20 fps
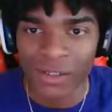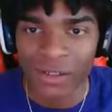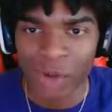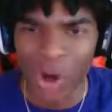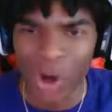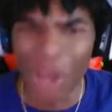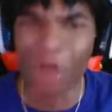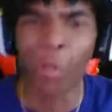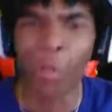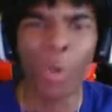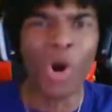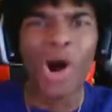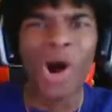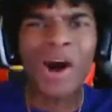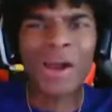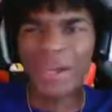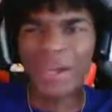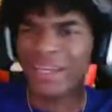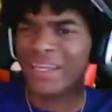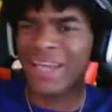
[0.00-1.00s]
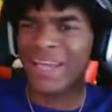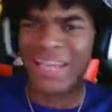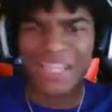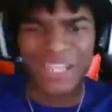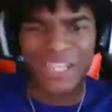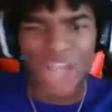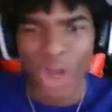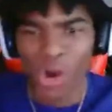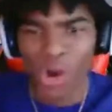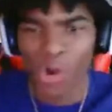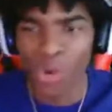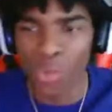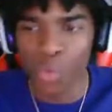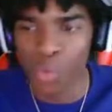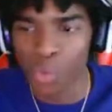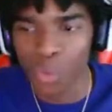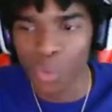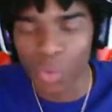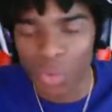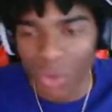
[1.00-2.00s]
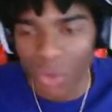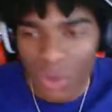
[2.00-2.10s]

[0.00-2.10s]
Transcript: I won. Hey, yo.